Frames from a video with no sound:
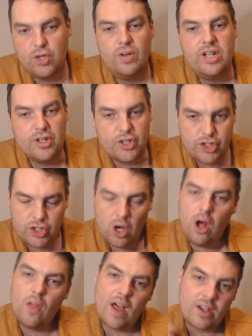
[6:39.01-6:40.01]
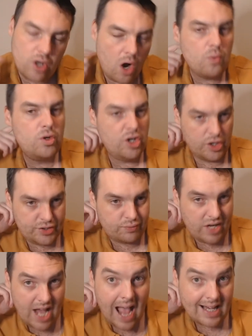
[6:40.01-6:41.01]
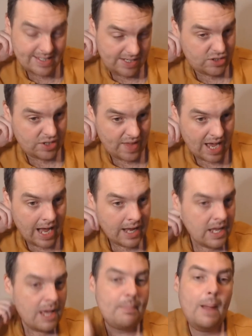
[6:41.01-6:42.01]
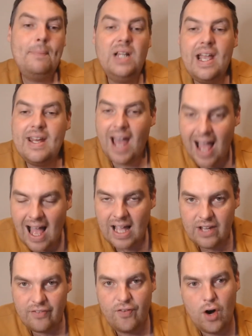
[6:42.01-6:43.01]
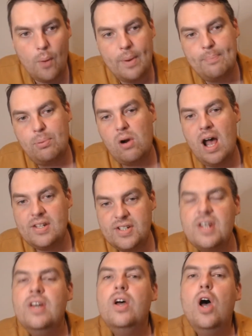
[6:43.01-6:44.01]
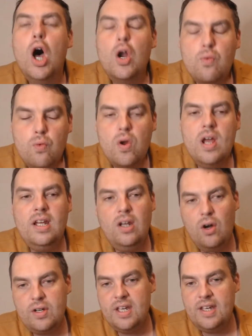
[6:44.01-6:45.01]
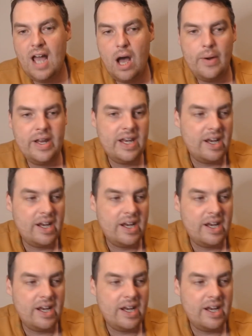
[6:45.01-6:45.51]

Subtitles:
And you saw that Gold Coast reacted to that by playing a higher forward press and really locking Carlton in.